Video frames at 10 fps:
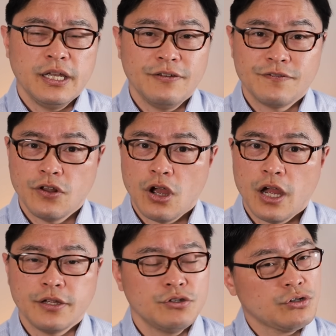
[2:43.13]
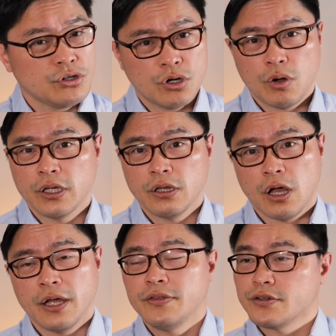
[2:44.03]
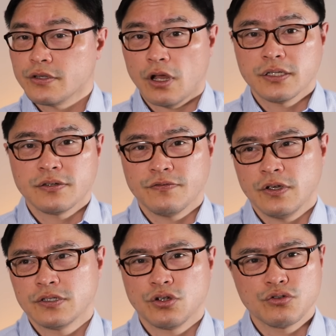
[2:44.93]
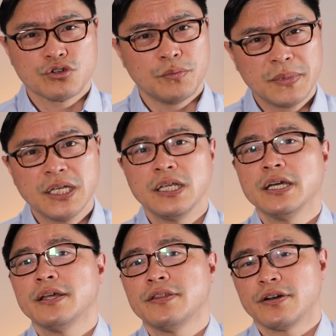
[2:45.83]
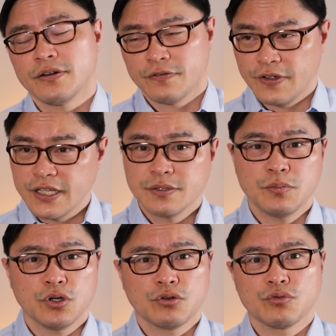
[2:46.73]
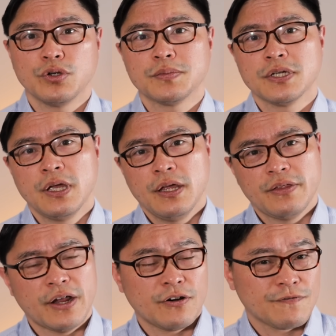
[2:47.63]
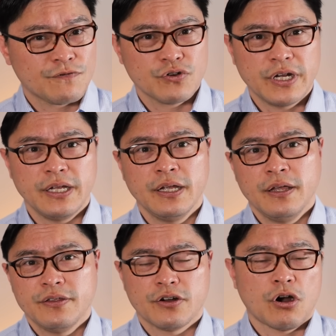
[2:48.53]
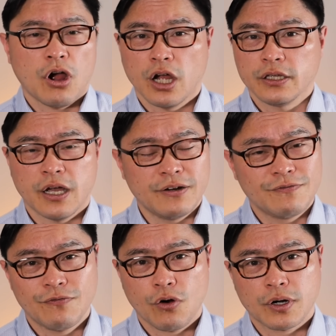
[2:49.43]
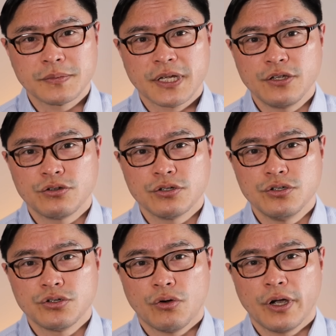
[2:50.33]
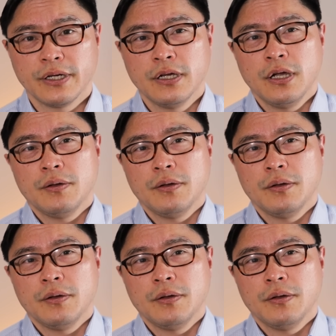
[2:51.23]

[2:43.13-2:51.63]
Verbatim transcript: If not, you can go online. There's lots of social media. There are Facebook groups that are free. There are online forums that you can join.